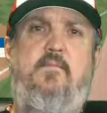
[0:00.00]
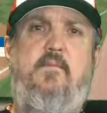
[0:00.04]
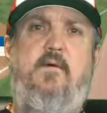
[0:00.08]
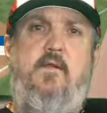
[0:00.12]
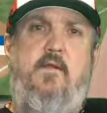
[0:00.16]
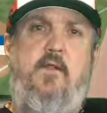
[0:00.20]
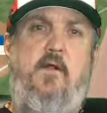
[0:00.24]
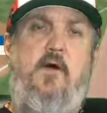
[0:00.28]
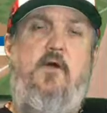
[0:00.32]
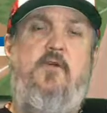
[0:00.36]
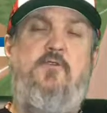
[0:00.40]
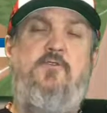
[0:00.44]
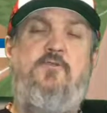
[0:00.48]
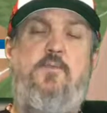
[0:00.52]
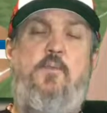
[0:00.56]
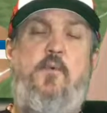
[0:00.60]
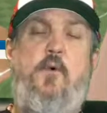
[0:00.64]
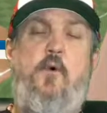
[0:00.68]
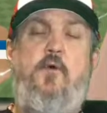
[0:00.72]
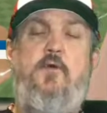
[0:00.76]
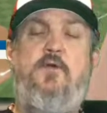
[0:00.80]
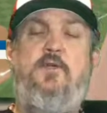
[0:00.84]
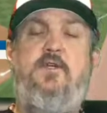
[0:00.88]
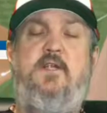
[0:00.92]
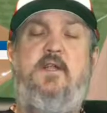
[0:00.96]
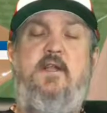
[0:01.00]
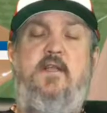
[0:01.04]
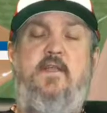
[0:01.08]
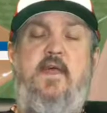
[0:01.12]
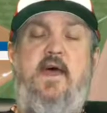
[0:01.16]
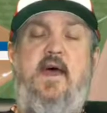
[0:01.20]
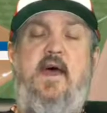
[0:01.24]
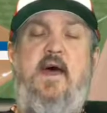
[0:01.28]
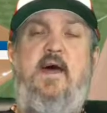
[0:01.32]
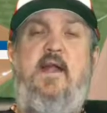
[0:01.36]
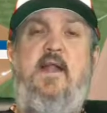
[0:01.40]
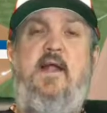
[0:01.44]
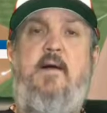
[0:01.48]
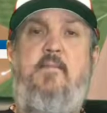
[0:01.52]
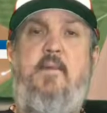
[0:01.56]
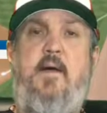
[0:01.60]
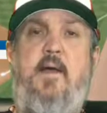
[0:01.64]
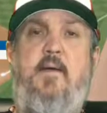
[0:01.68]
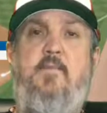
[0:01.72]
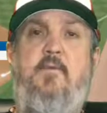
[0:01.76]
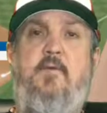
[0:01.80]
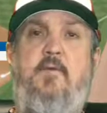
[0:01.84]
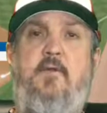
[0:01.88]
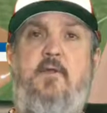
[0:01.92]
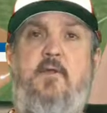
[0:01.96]
a large portion of that I'm
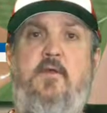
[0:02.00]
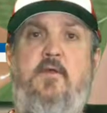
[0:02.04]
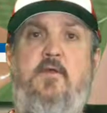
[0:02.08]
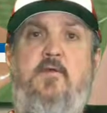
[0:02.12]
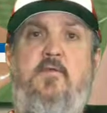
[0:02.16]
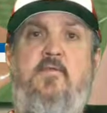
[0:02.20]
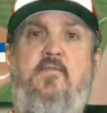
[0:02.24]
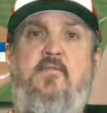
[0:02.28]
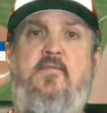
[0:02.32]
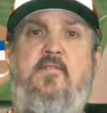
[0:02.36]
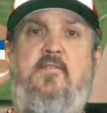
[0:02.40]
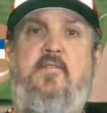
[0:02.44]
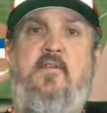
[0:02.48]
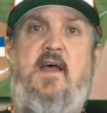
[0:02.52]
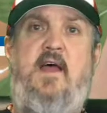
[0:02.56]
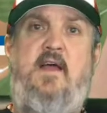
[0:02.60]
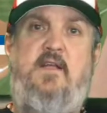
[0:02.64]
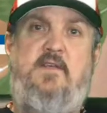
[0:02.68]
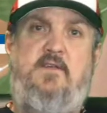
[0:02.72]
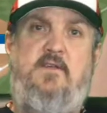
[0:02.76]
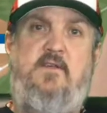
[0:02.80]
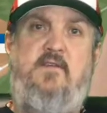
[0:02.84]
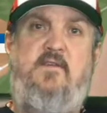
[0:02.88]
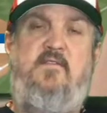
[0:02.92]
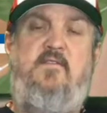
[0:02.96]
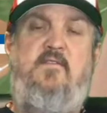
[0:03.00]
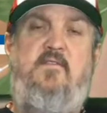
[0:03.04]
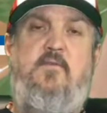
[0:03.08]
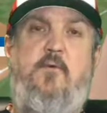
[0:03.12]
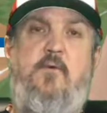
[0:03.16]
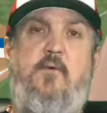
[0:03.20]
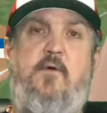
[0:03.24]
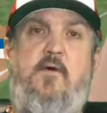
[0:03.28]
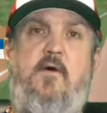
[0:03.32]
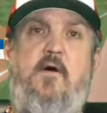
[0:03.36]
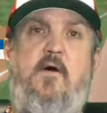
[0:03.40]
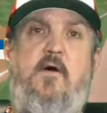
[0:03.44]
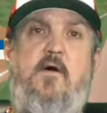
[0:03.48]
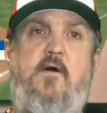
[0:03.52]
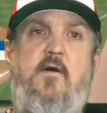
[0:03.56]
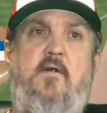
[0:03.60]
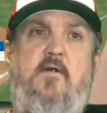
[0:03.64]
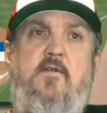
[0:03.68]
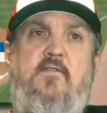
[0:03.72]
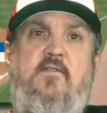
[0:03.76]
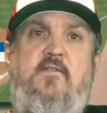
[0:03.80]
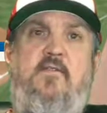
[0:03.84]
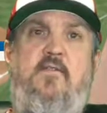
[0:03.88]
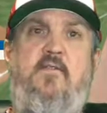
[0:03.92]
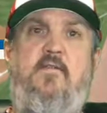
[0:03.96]
able to use to actually store
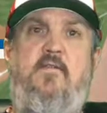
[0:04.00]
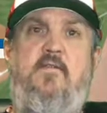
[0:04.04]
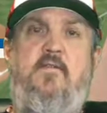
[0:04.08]
cards